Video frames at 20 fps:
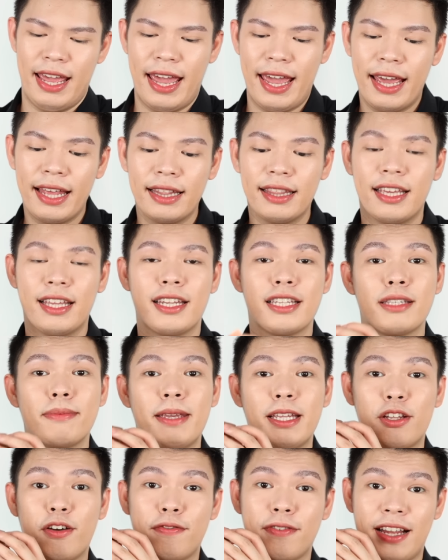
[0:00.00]
And it is
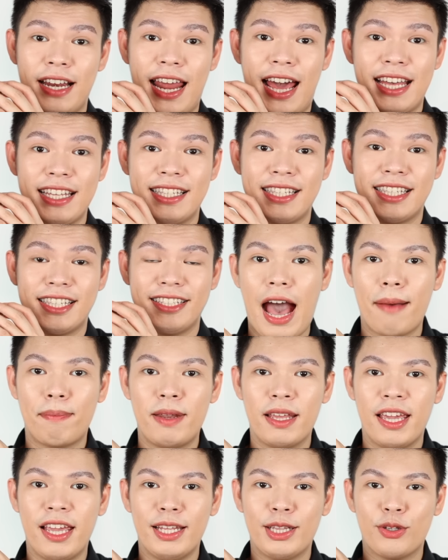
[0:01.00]
made of glass.
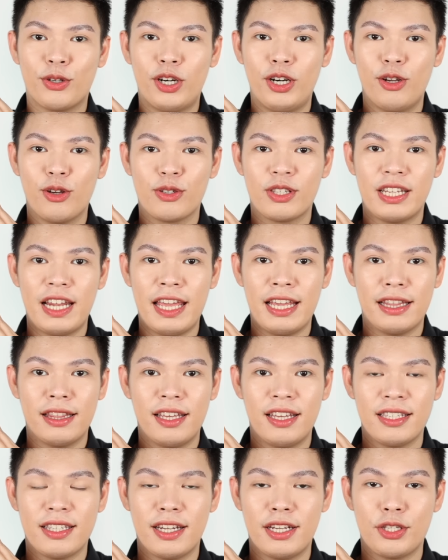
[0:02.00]
Applicator looks like
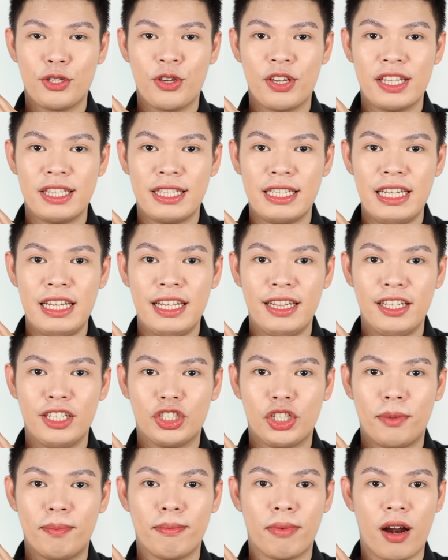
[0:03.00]
this, and as you can see, hindi
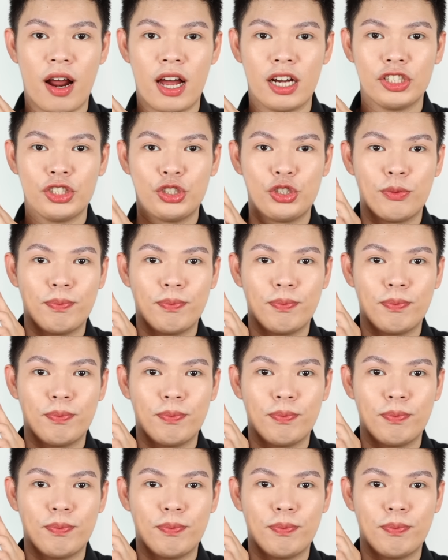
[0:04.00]
siya brush.